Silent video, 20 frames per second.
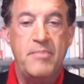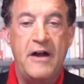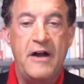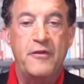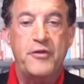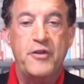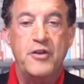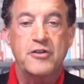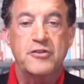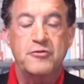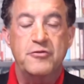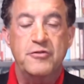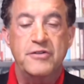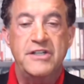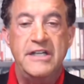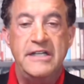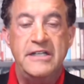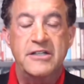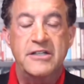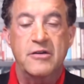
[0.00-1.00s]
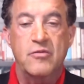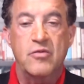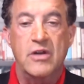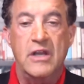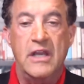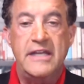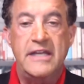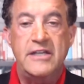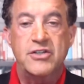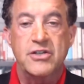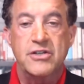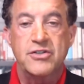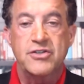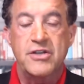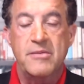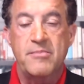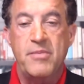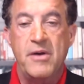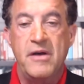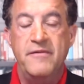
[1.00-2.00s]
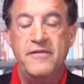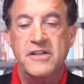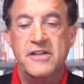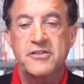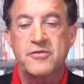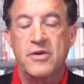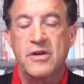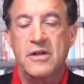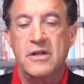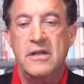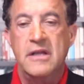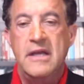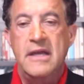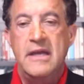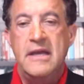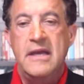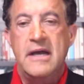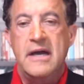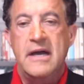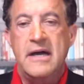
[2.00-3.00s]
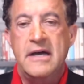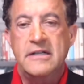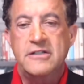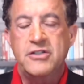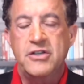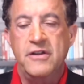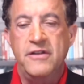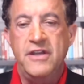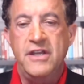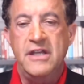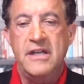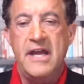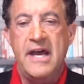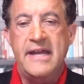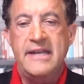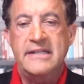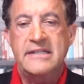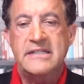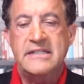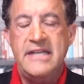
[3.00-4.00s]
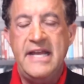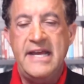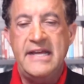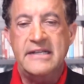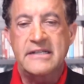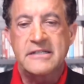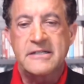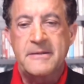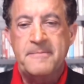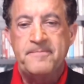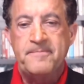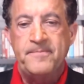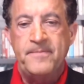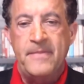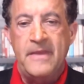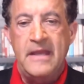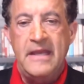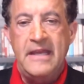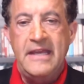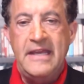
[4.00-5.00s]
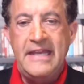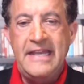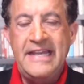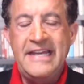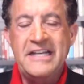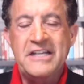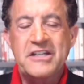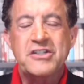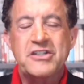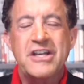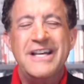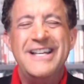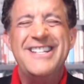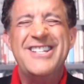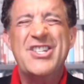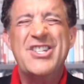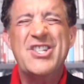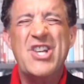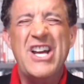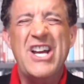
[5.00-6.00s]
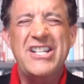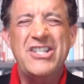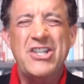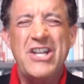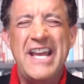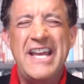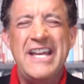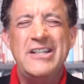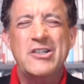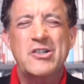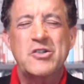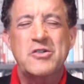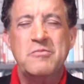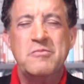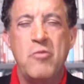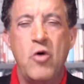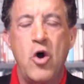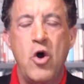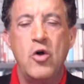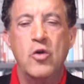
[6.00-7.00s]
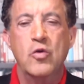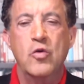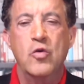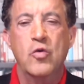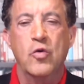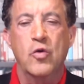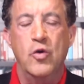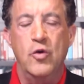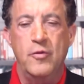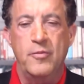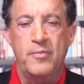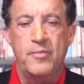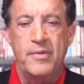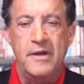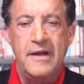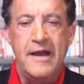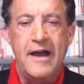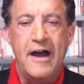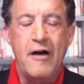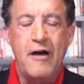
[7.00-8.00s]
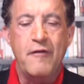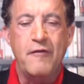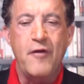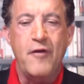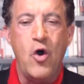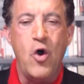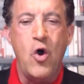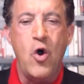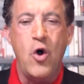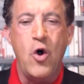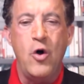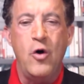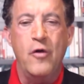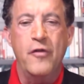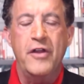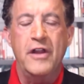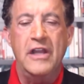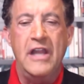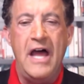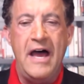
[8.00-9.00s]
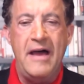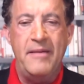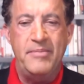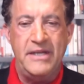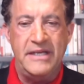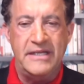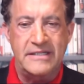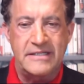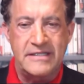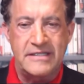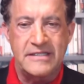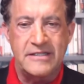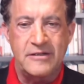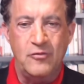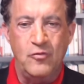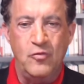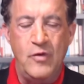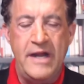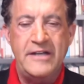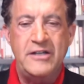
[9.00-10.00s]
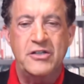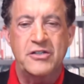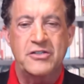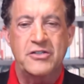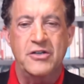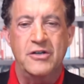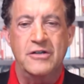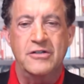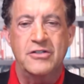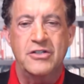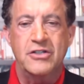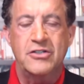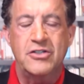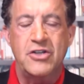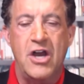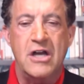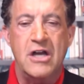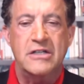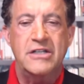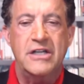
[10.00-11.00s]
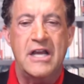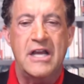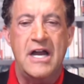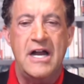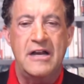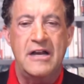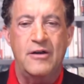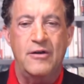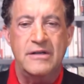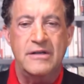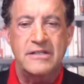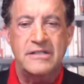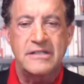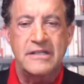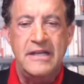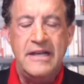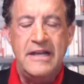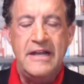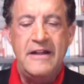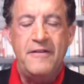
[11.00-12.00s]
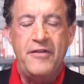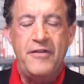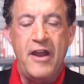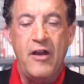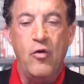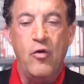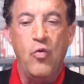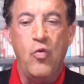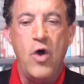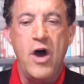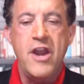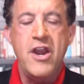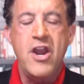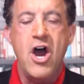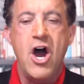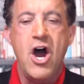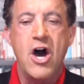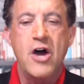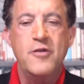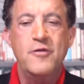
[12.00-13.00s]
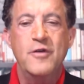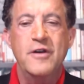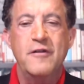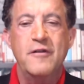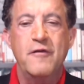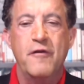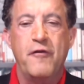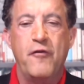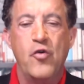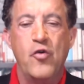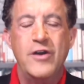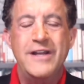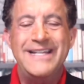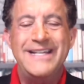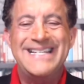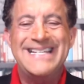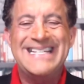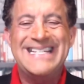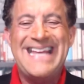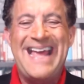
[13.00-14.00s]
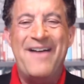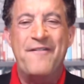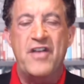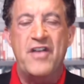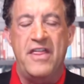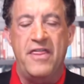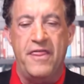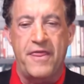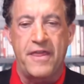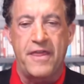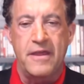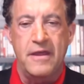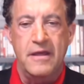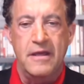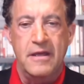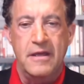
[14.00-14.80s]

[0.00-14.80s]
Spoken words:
about the strategic relationship of Israel to the United States. It is such a small group of all the lobbyists registered to talk to Congress. They're 147th